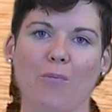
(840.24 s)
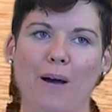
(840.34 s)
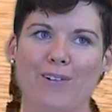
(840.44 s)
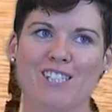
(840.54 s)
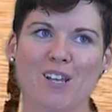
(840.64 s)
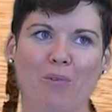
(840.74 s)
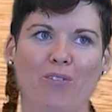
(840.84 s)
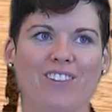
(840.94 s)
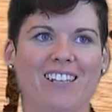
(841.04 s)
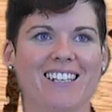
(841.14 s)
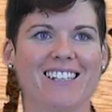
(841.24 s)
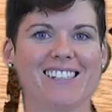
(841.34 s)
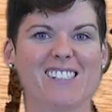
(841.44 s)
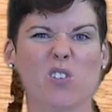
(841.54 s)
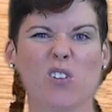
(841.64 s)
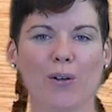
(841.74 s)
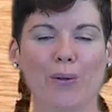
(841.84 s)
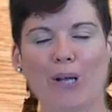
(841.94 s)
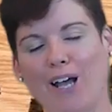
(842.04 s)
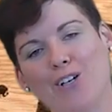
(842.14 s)
about some of these
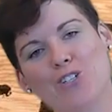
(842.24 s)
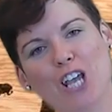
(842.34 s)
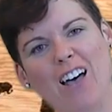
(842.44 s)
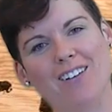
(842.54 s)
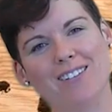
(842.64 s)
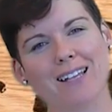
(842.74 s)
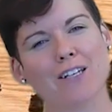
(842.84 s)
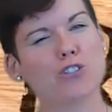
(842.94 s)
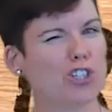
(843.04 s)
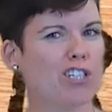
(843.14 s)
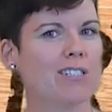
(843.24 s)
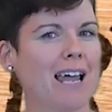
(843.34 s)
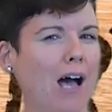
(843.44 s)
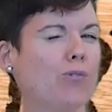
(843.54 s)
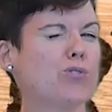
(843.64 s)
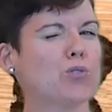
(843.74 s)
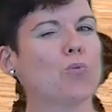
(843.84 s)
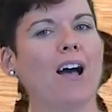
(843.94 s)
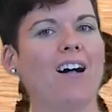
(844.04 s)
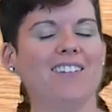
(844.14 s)
shells and just how
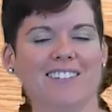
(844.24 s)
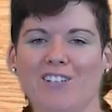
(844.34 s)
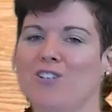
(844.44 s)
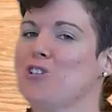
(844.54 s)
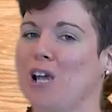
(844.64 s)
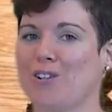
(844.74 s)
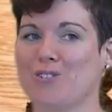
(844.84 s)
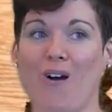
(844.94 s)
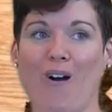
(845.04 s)
swell these shells